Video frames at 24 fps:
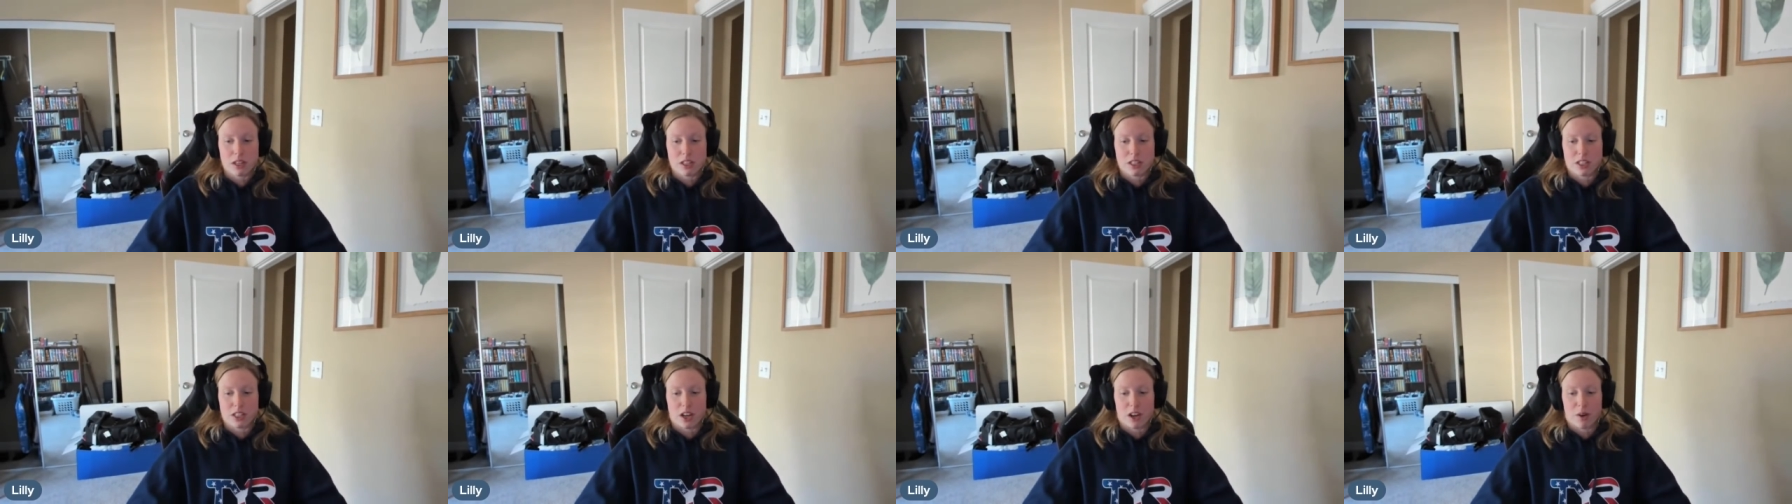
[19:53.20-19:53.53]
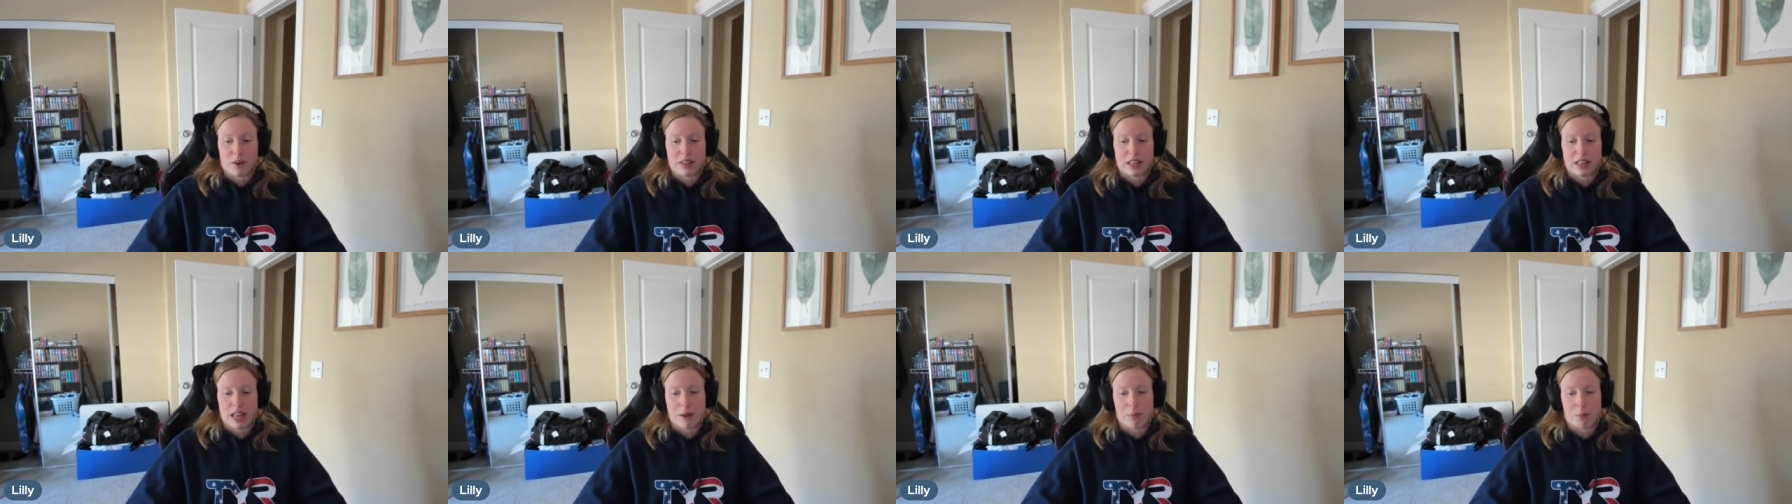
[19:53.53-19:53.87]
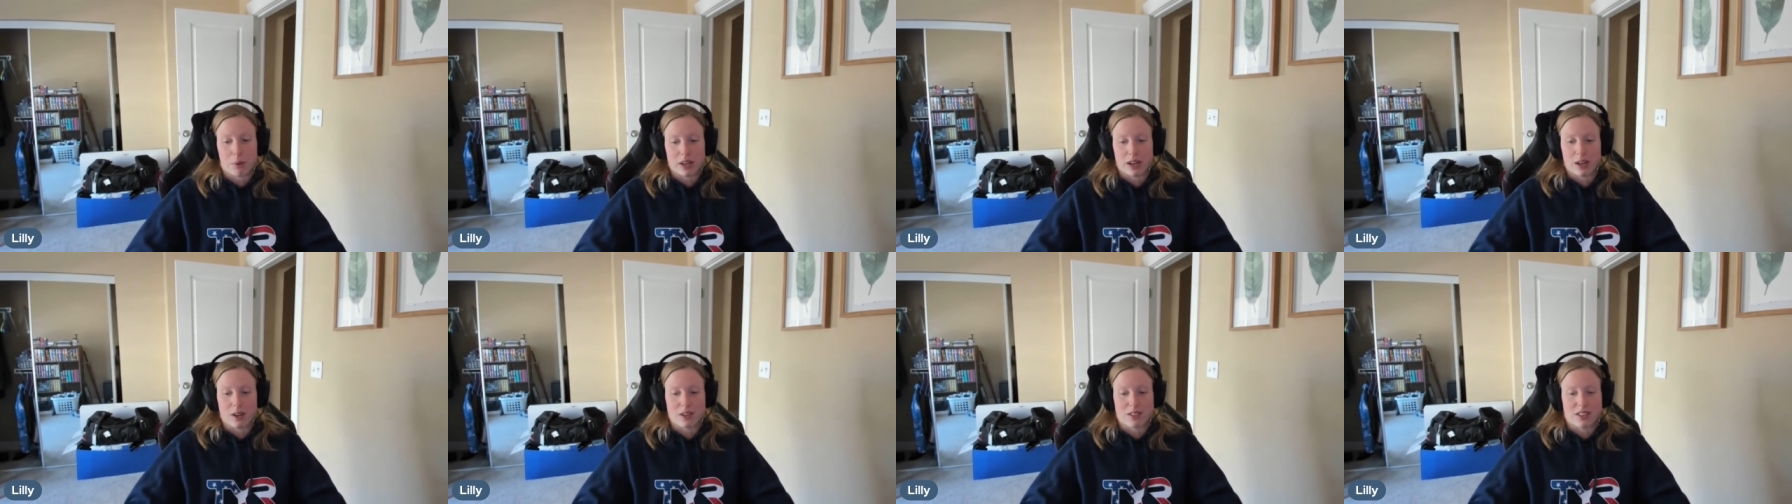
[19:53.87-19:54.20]
so at that
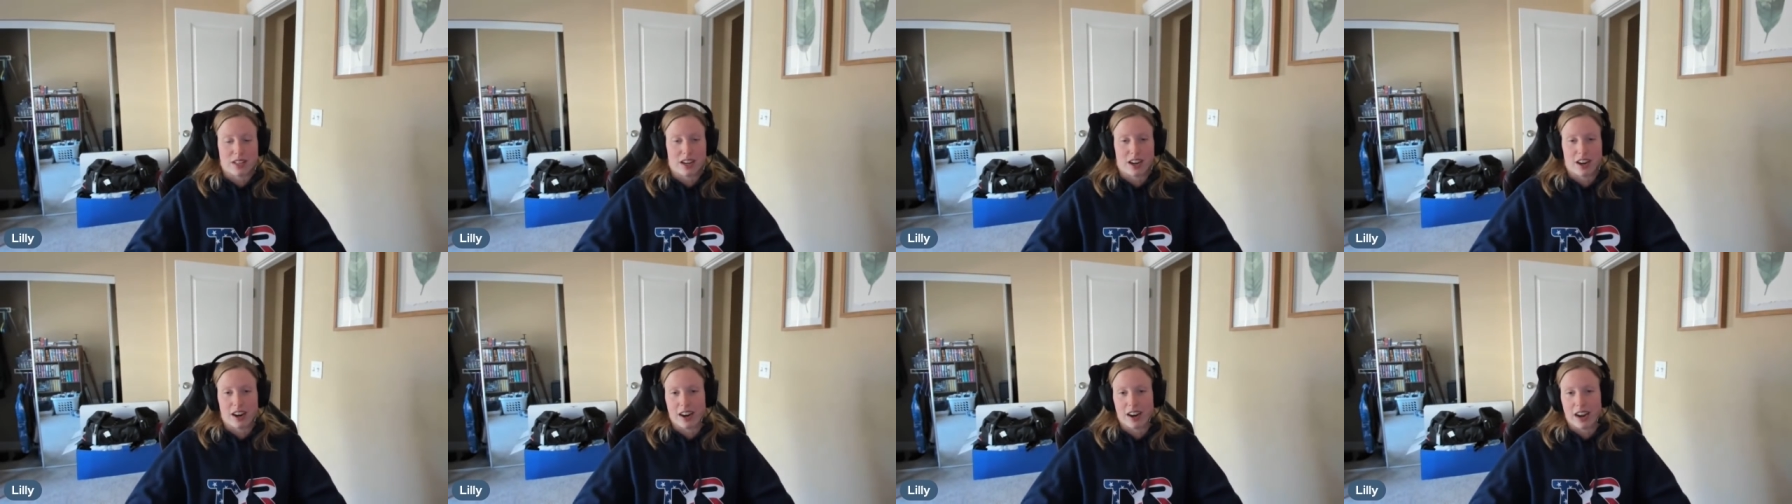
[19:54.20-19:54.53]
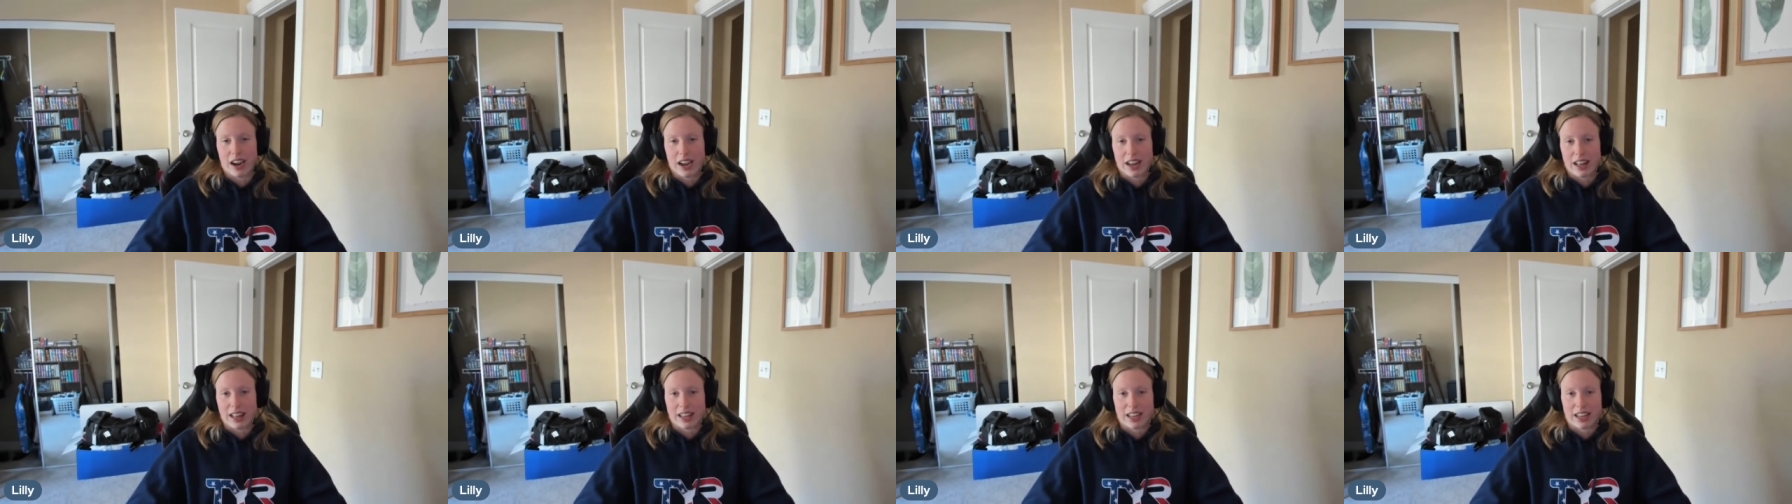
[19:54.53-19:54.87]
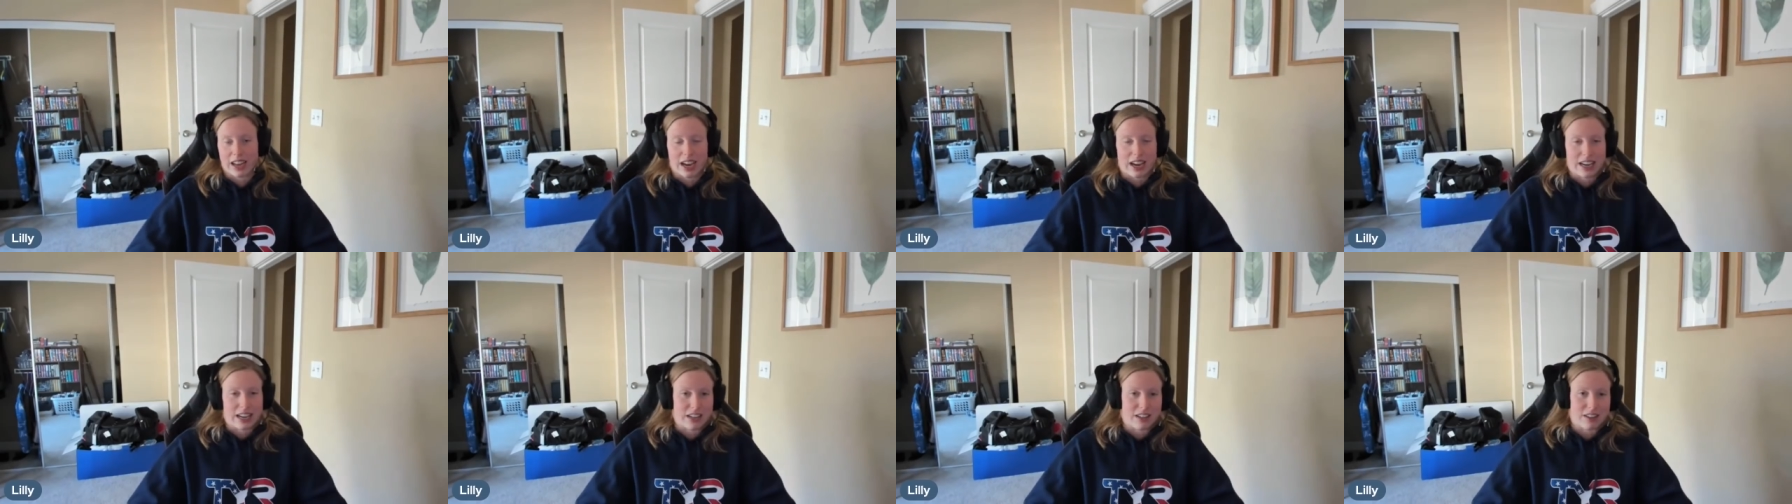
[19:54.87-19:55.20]
point i was like all right like
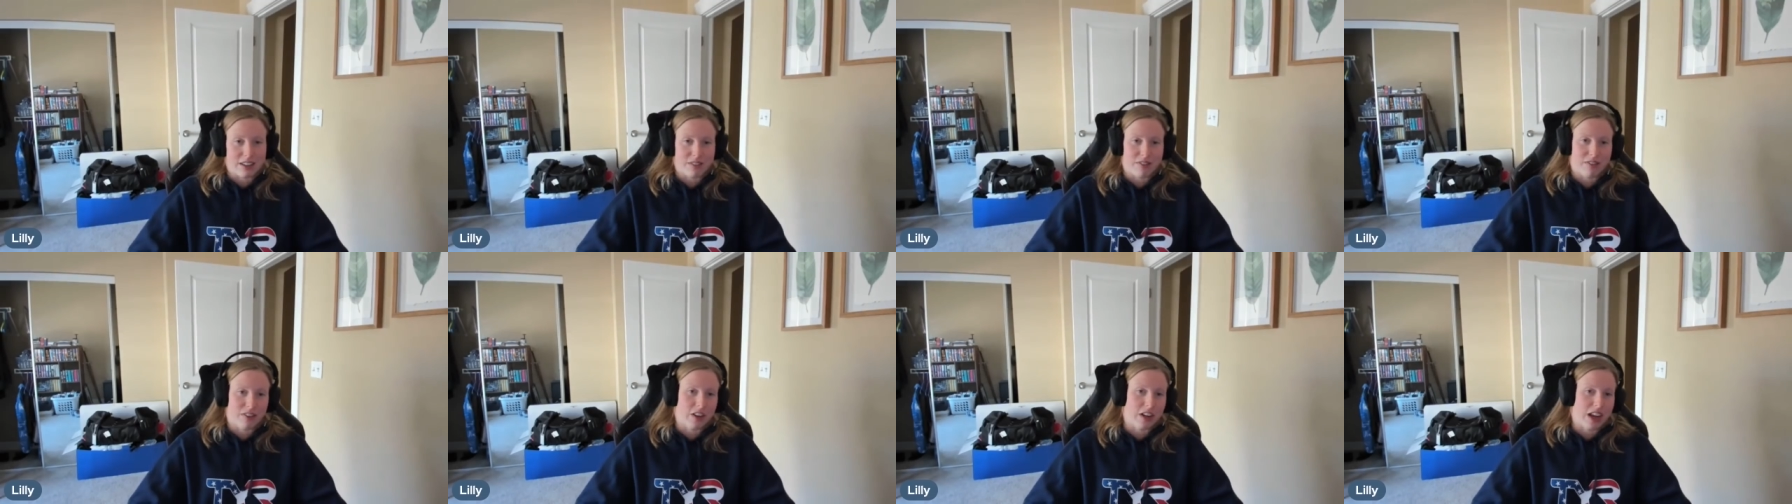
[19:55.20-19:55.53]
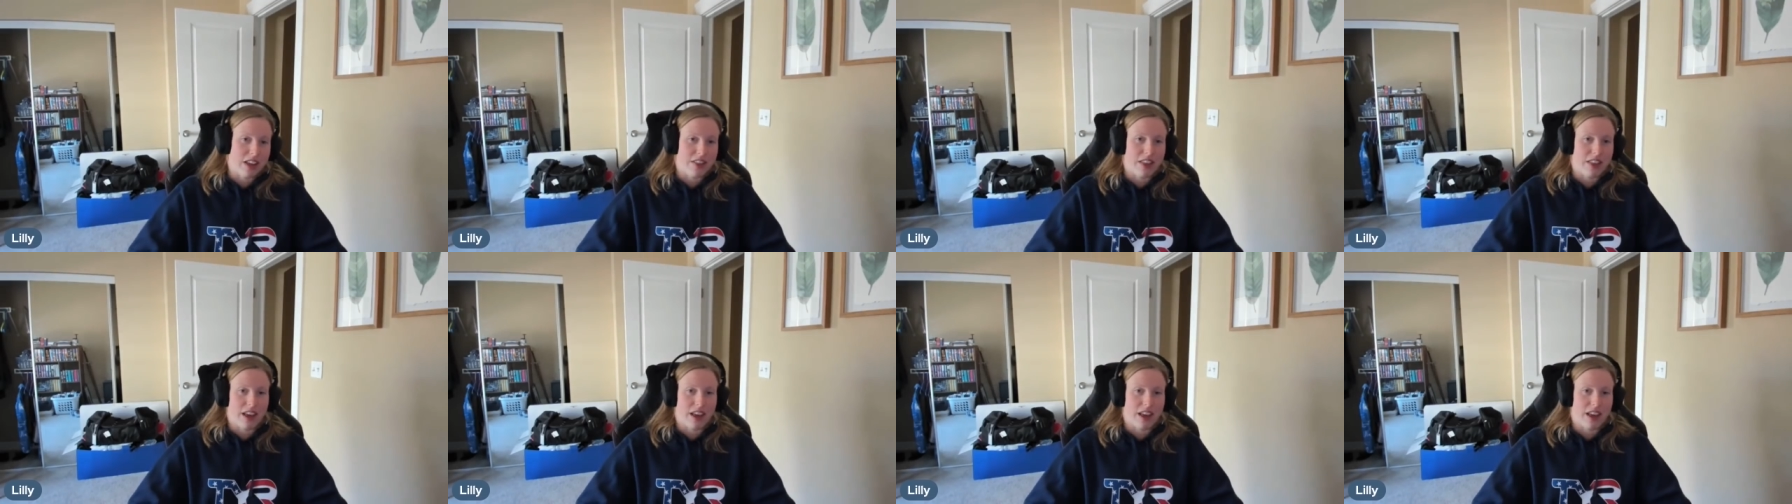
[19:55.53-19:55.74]
i need to forget